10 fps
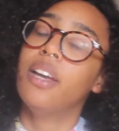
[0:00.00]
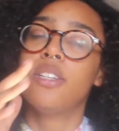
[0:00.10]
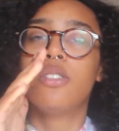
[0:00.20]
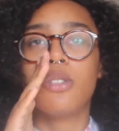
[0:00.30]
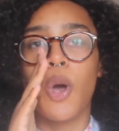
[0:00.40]

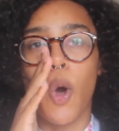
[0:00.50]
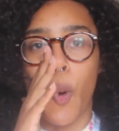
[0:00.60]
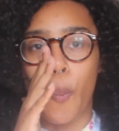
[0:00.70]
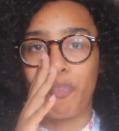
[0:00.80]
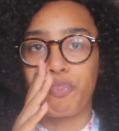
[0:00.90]

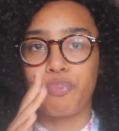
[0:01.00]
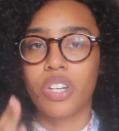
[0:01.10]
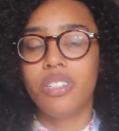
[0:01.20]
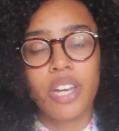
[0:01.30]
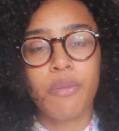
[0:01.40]
so
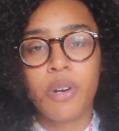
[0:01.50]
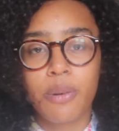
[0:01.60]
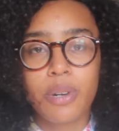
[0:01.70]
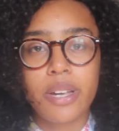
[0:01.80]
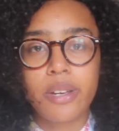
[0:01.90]
they
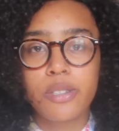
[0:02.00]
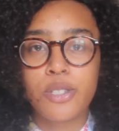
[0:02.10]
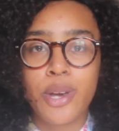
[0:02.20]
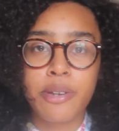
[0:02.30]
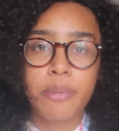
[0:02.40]
weren't really
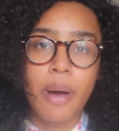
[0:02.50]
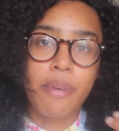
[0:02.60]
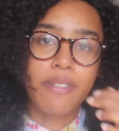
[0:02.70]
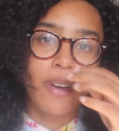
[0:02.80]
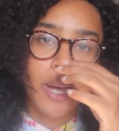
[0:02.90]
concerned about
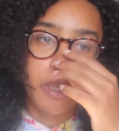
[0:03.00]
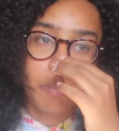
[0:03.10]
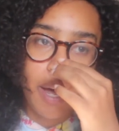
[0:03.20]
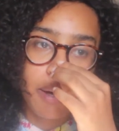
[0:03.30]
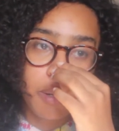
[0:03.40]
my fanny
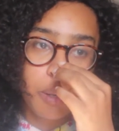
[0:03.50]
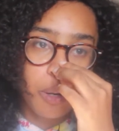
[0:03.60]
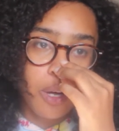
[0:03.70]
pack.